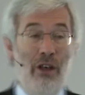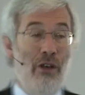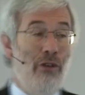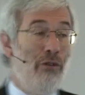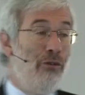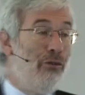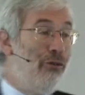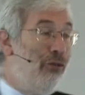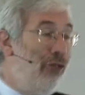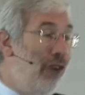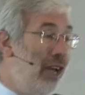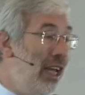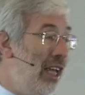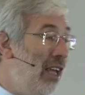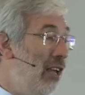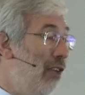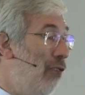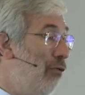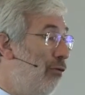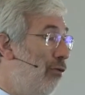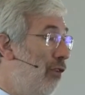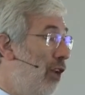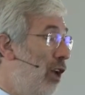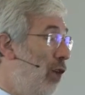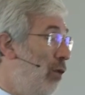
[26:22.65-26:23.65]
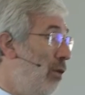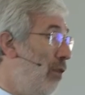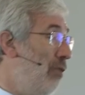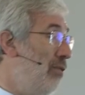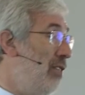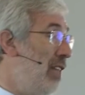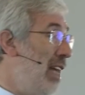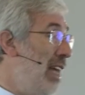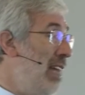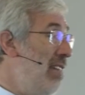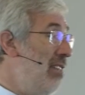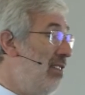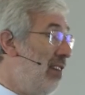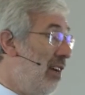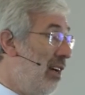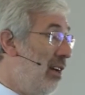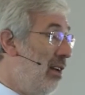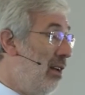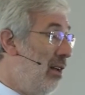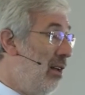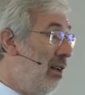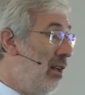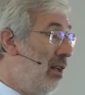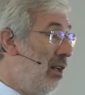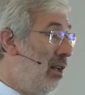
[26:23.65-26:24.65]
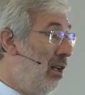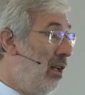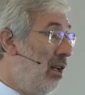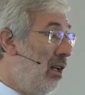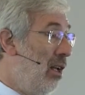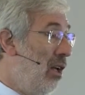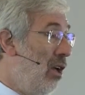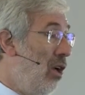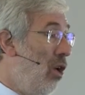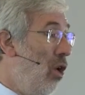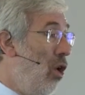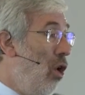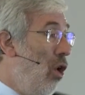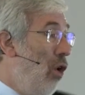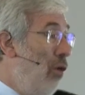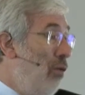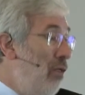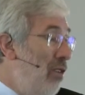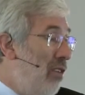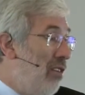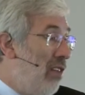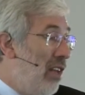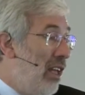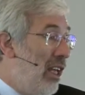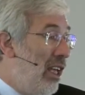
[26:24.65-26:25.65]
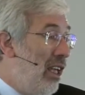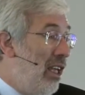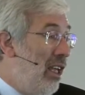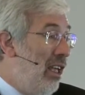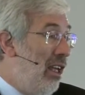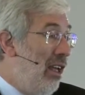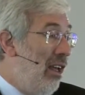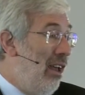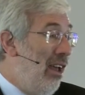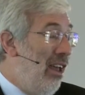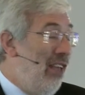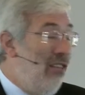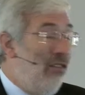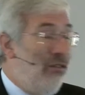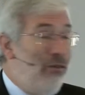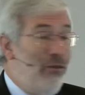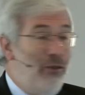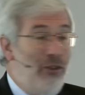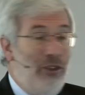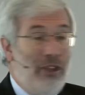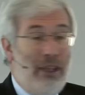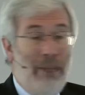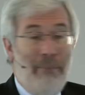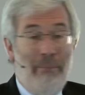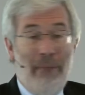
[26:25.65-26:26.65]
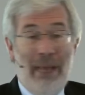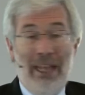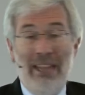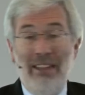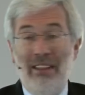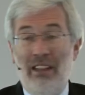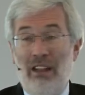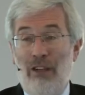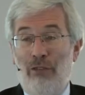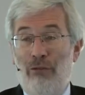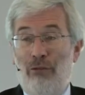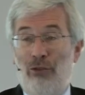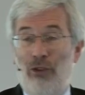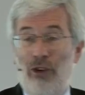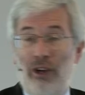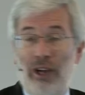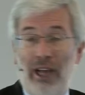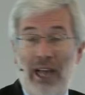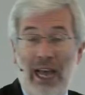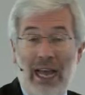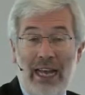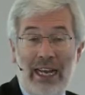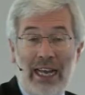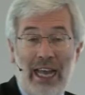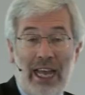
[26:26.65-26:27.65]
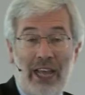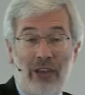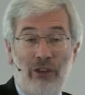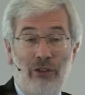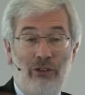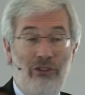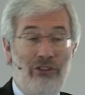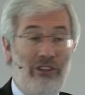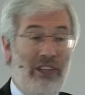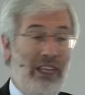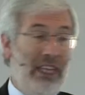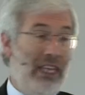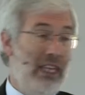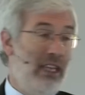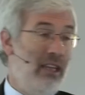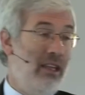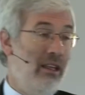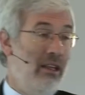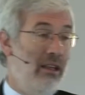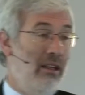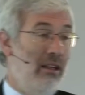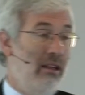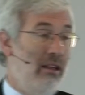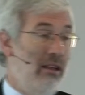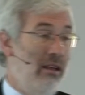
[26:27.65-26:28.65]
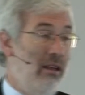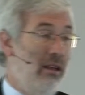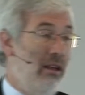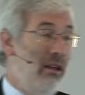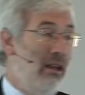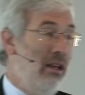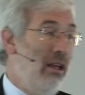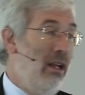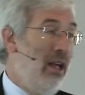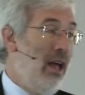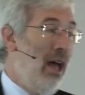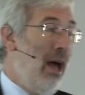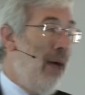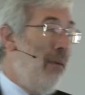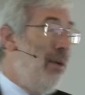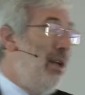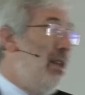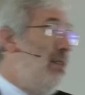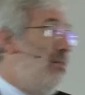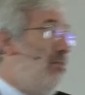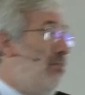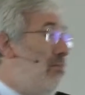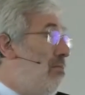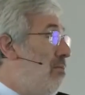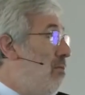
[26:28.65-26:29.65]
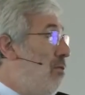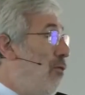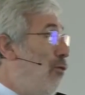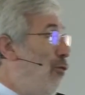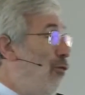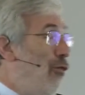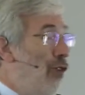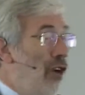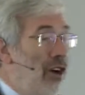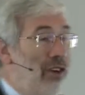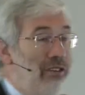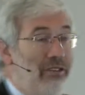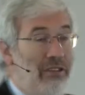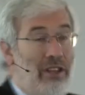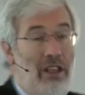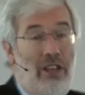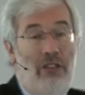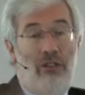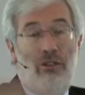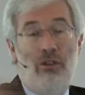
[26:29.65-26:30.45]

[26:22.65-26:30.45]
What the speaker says: Free flow of data, obviously, is fundamental for an IoT. First in